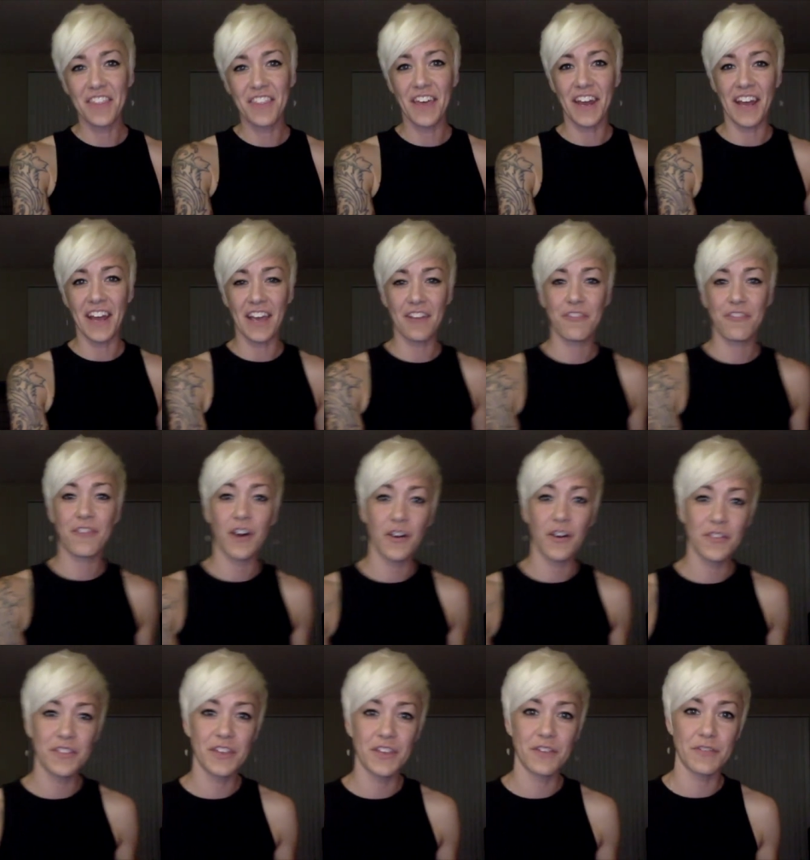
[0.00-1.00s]
that I
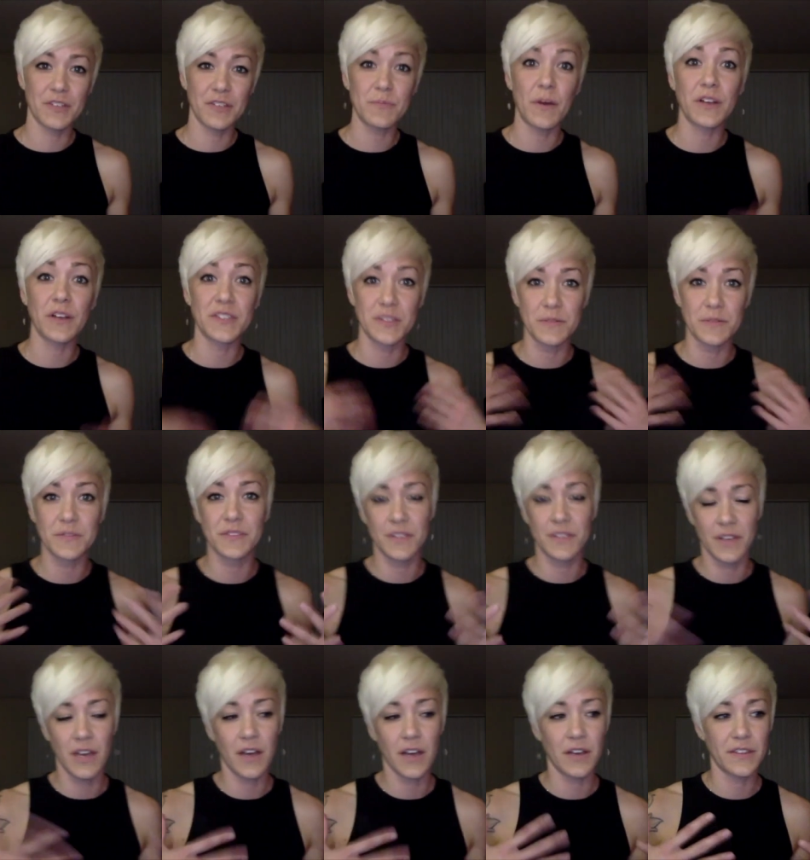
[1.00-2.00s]
felt the response,
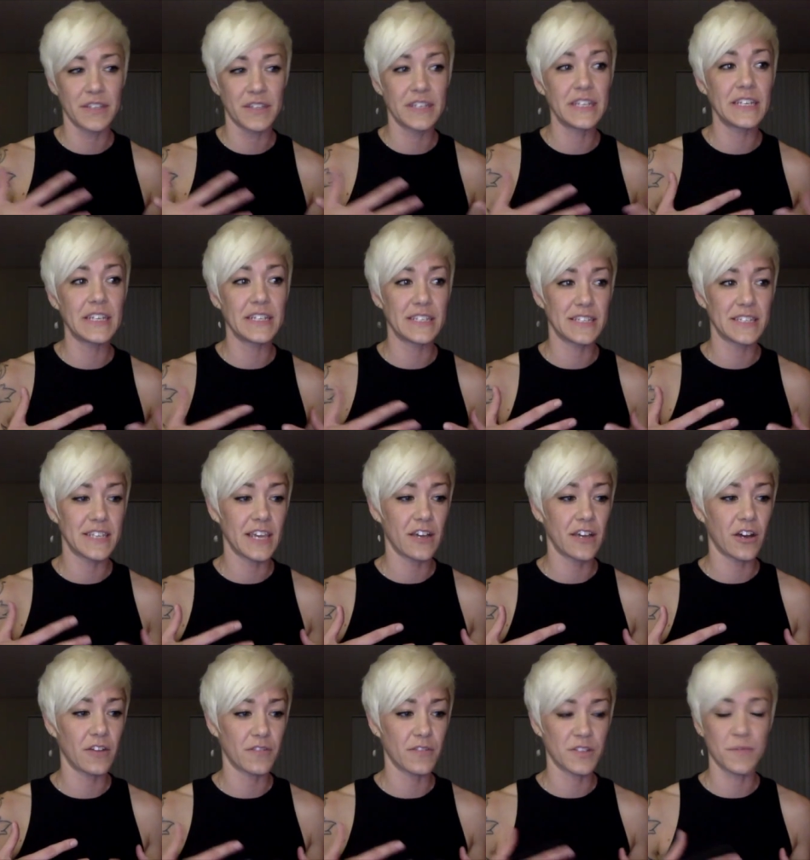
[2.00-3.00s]
uh, the need to
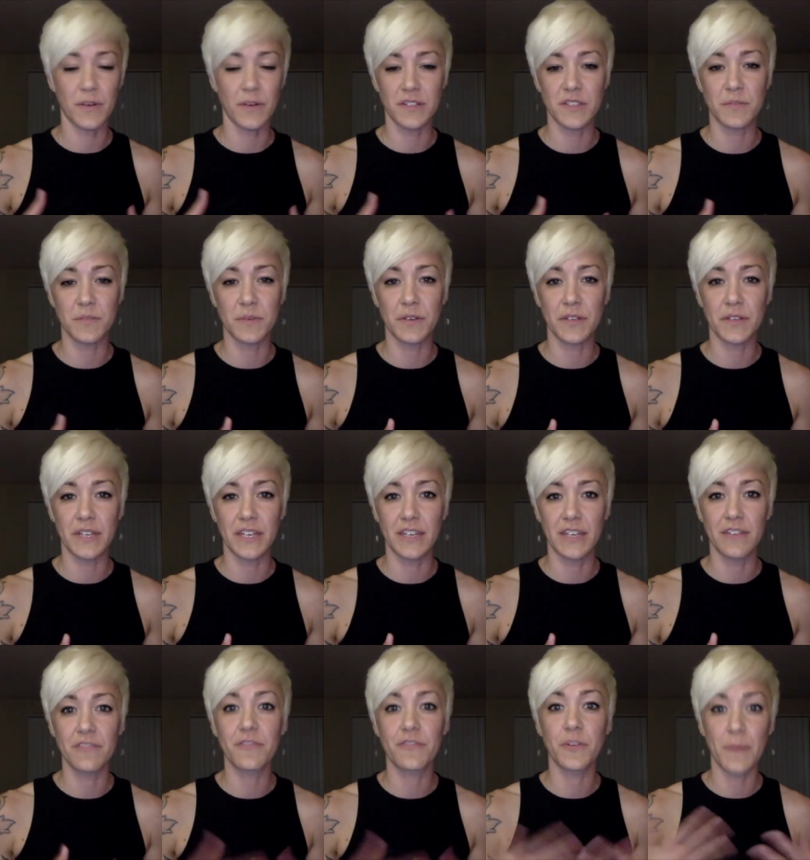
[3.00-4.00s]
take on
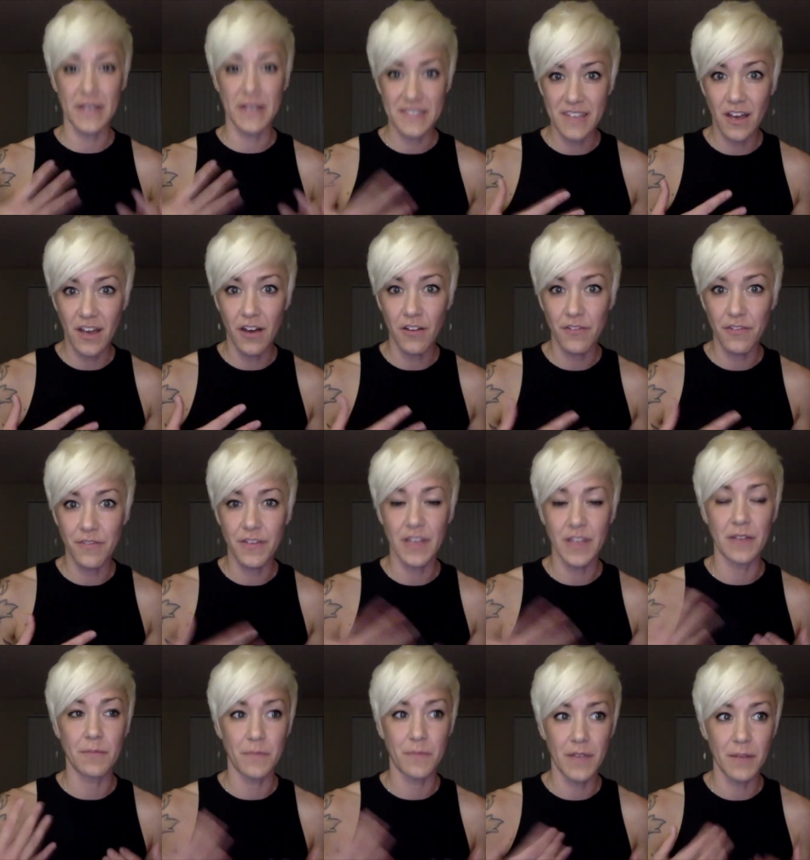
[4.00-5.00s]
responsibility for myself
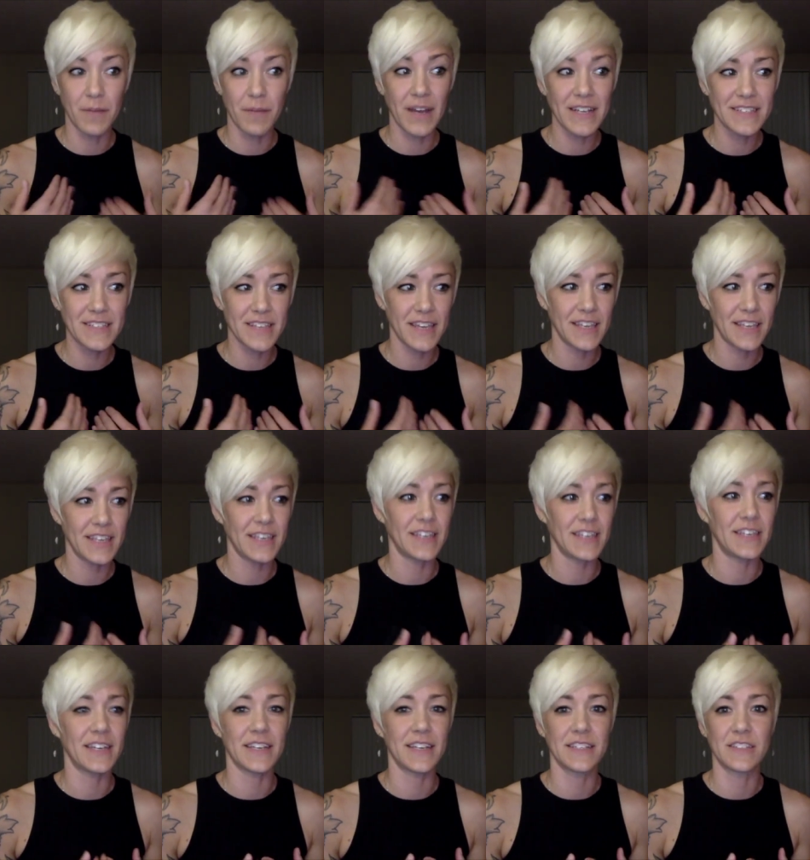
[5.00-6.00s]
and, and my
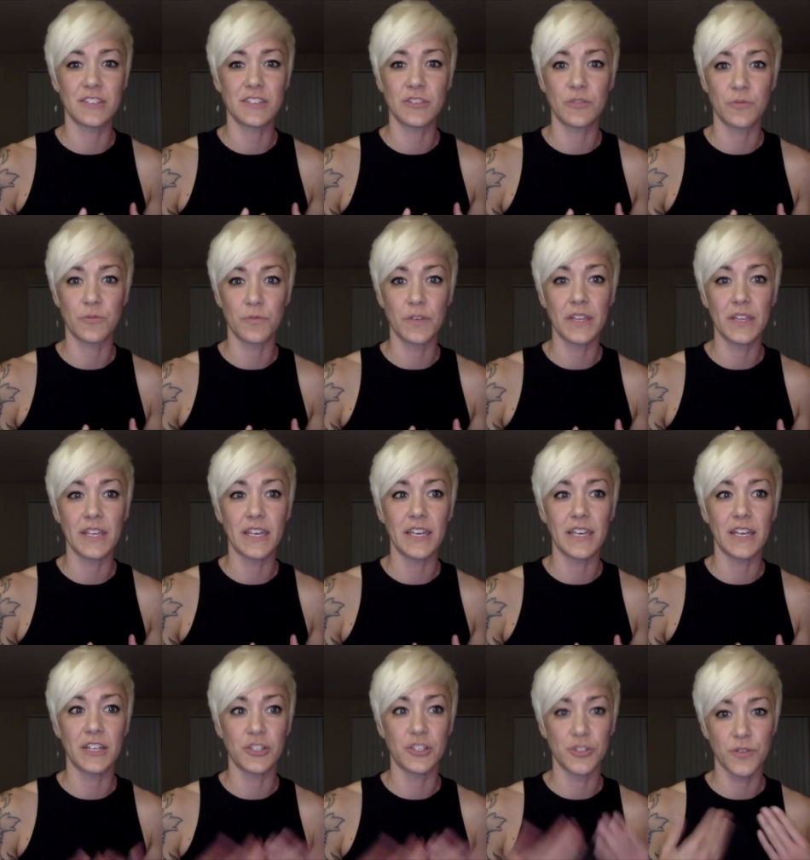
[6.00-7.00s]
psyche and to
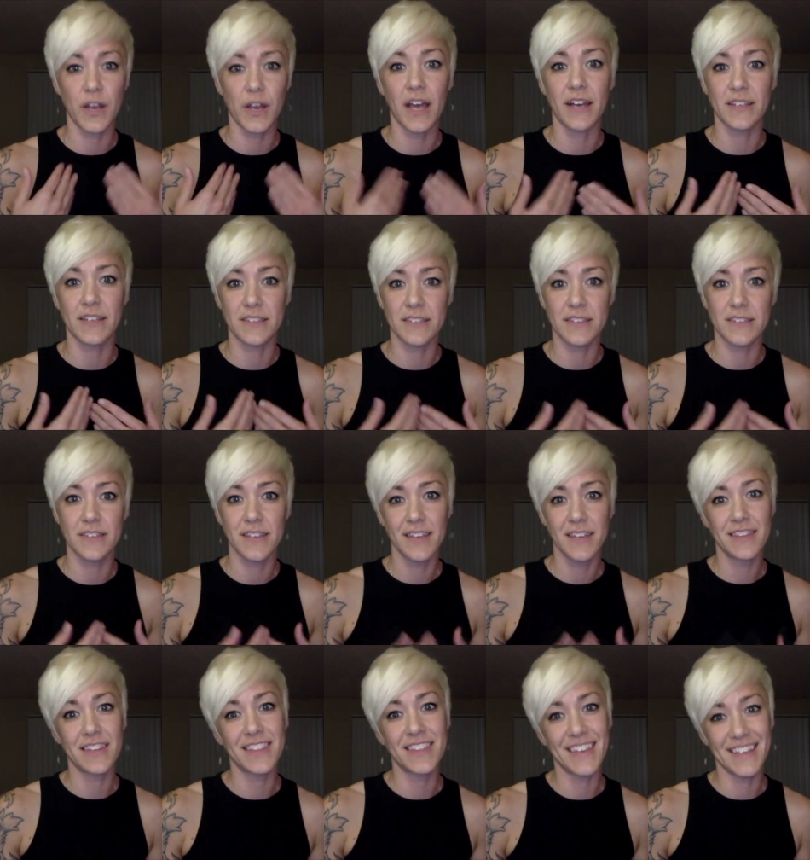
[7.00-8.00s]
really address
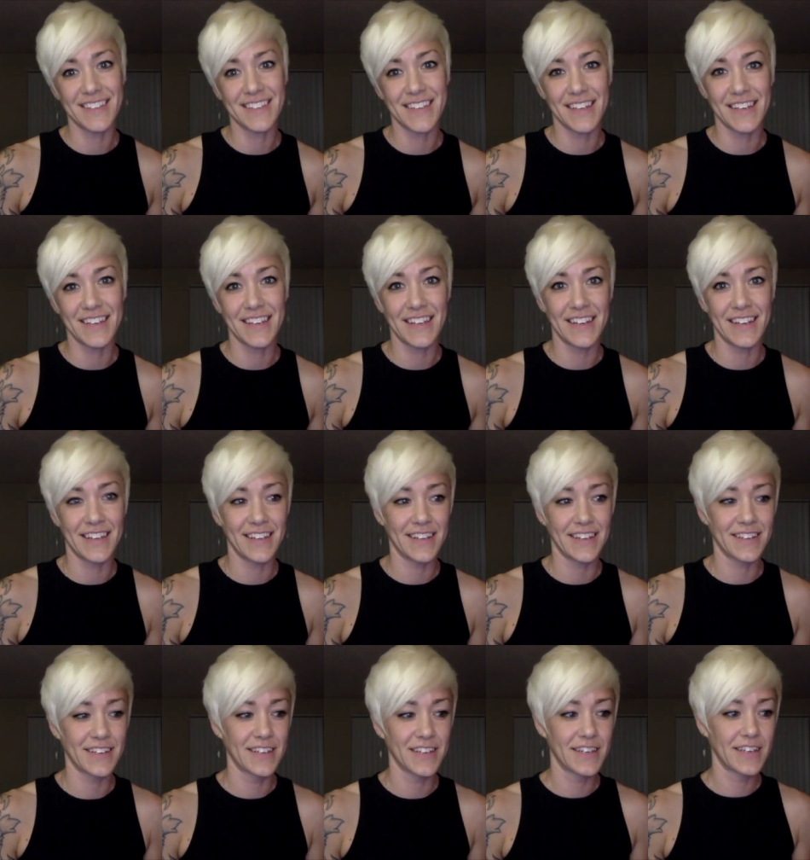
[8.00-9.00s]
the things that
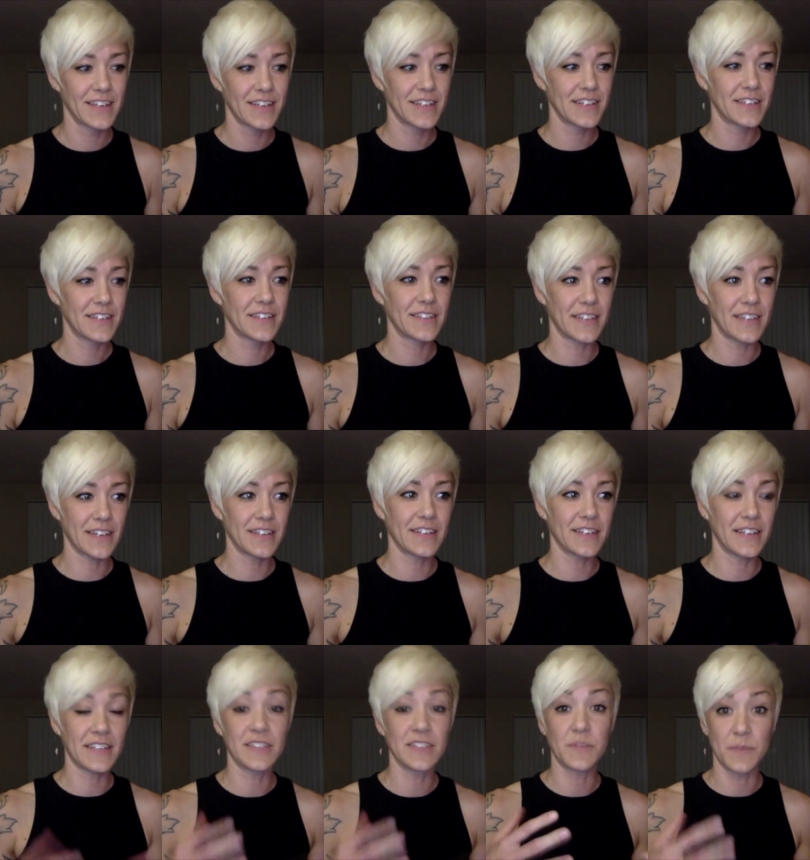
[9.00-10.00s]
needed that
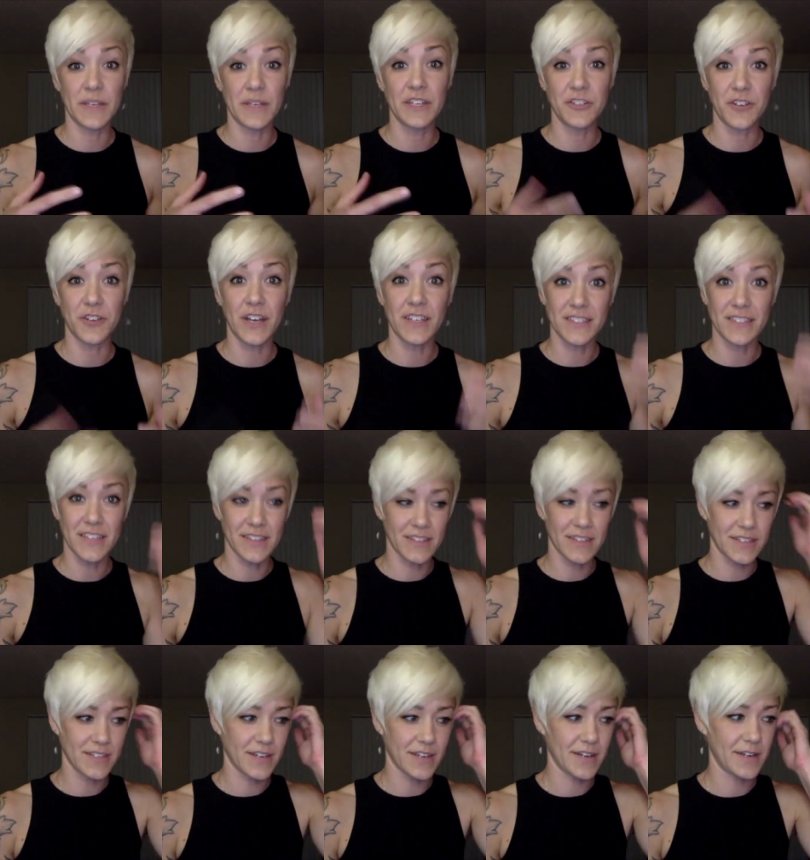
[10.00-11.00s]
needed to be addressed at
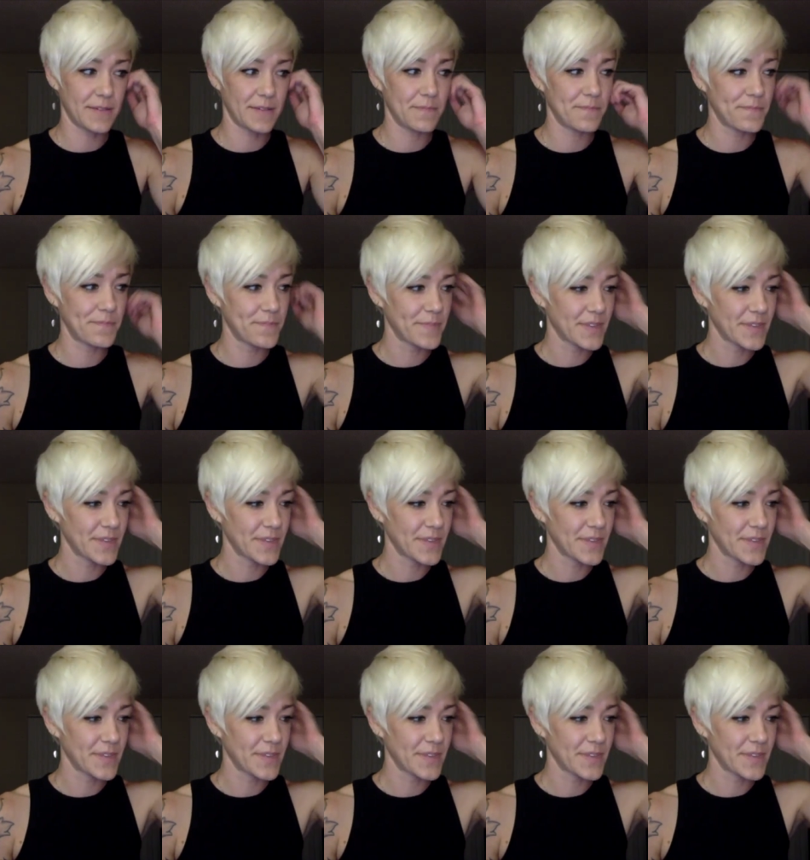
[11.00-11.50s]
the time